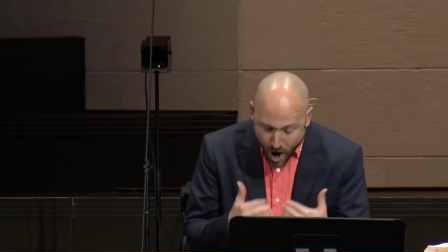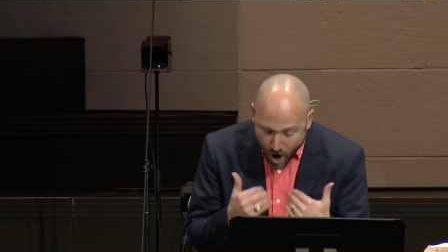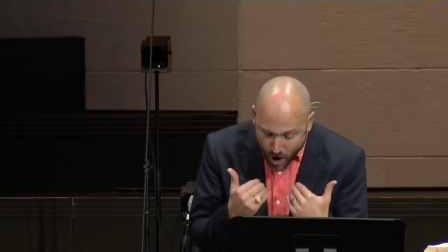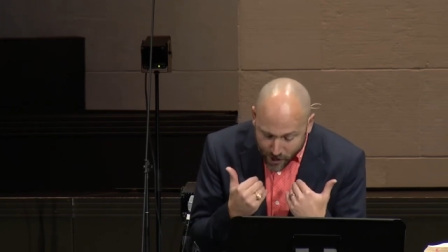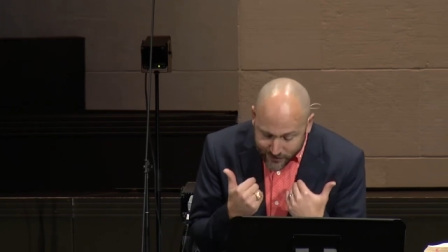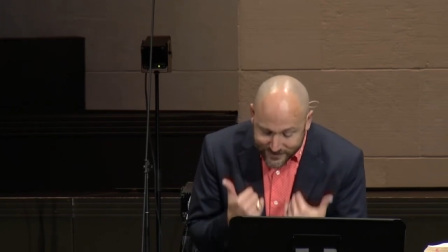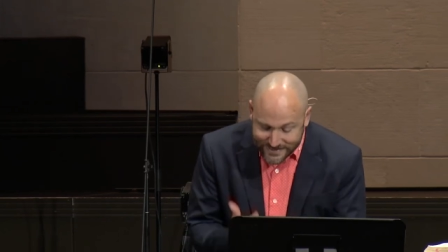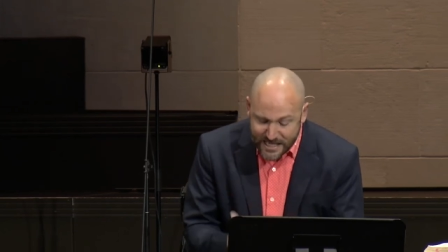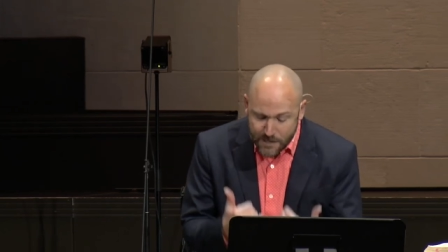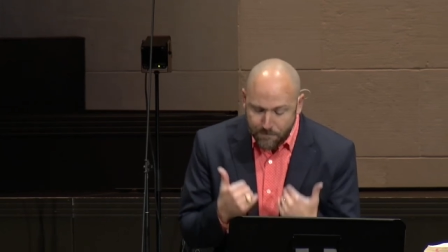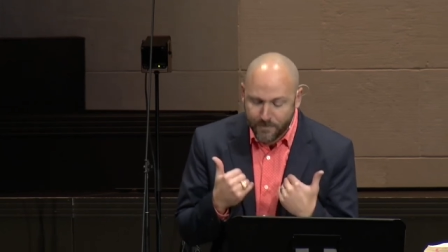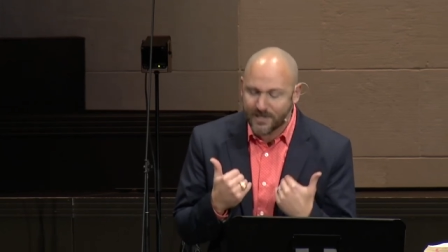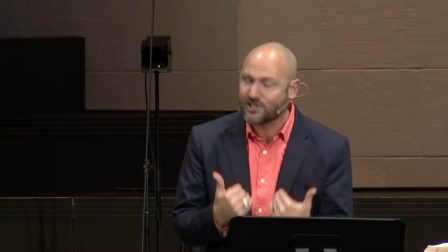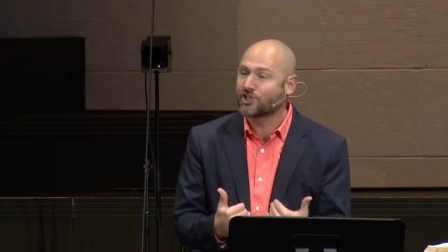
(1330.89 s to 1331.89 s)
our
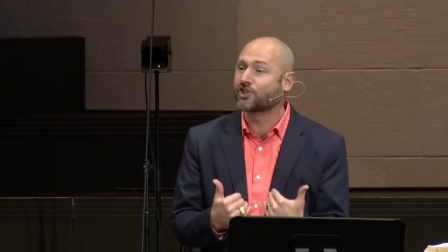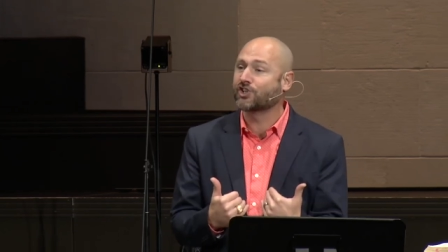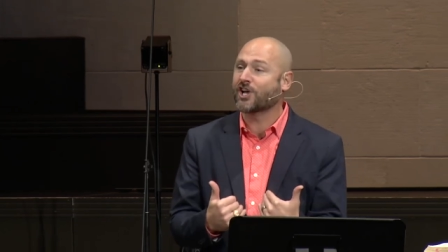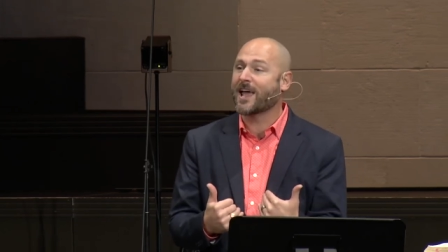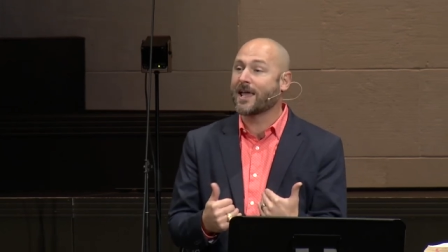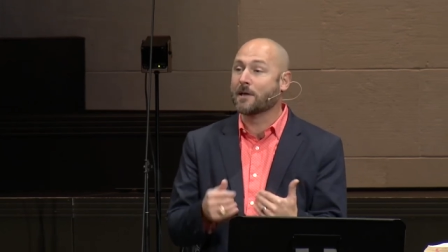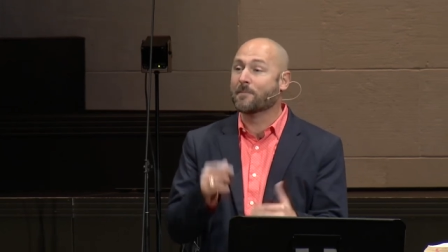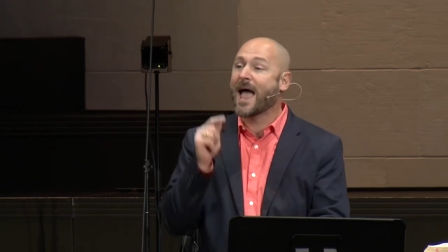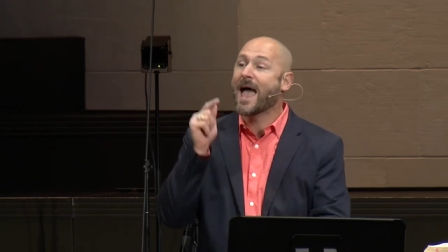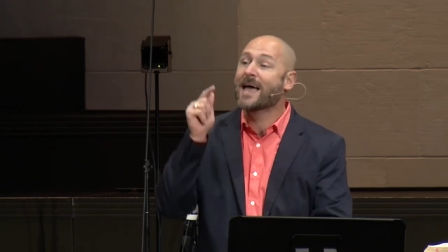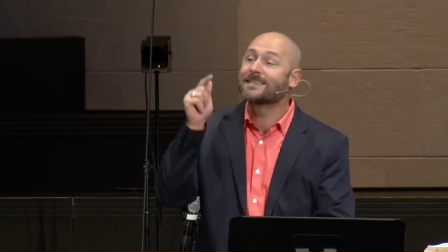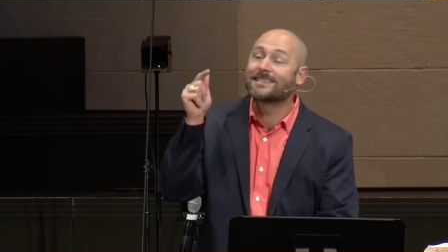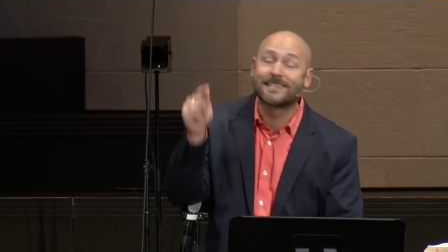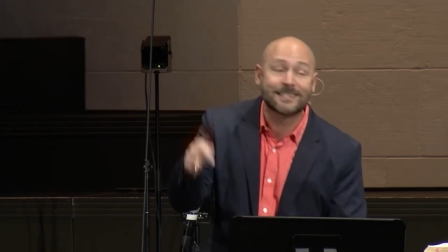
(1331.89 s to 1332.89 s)
deepest shame,
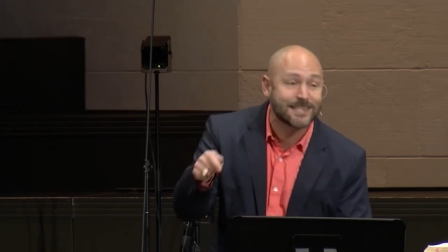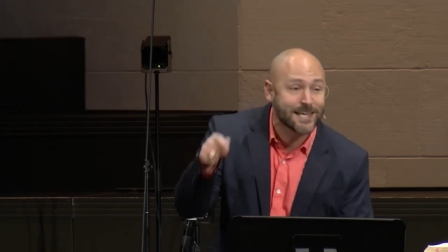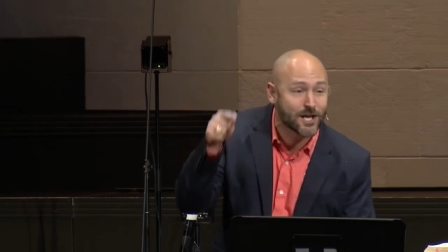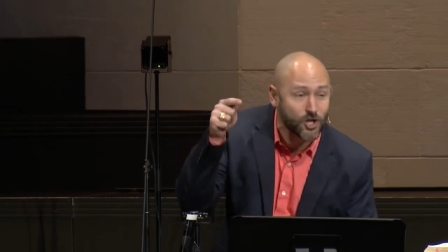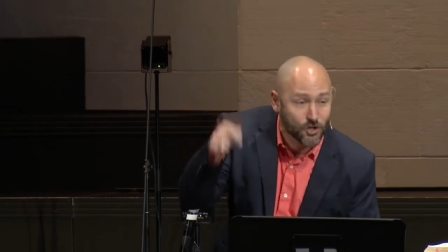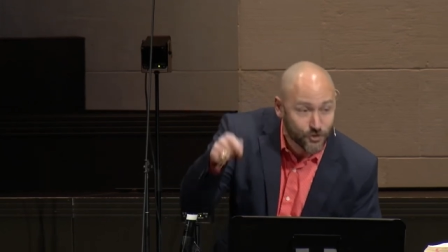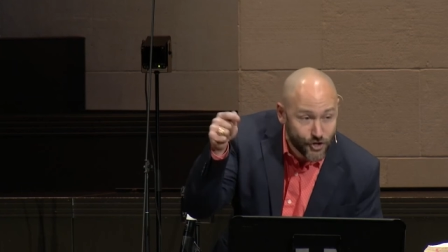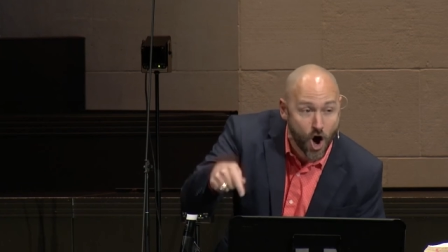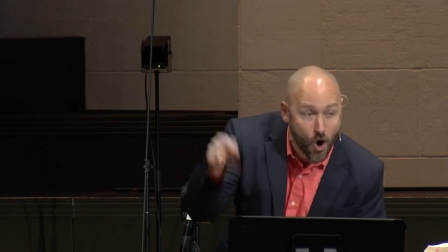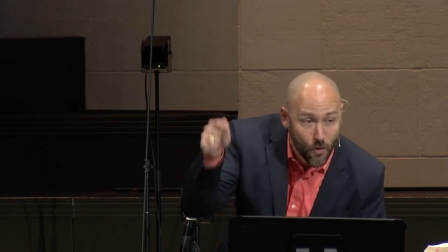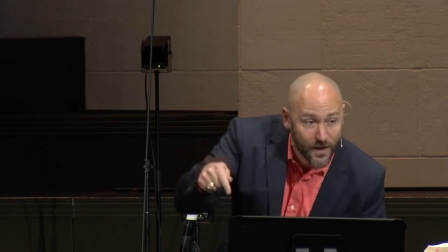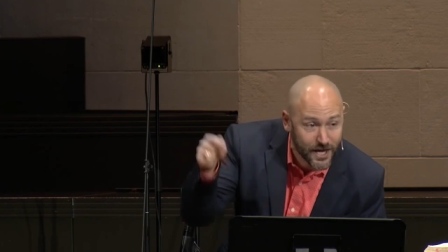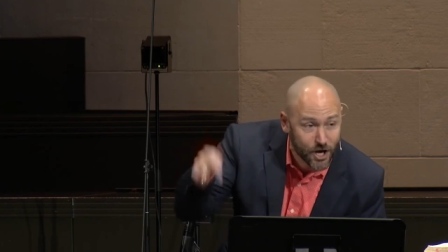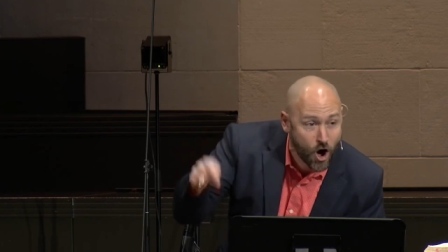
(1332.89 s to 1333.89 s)
and still knowing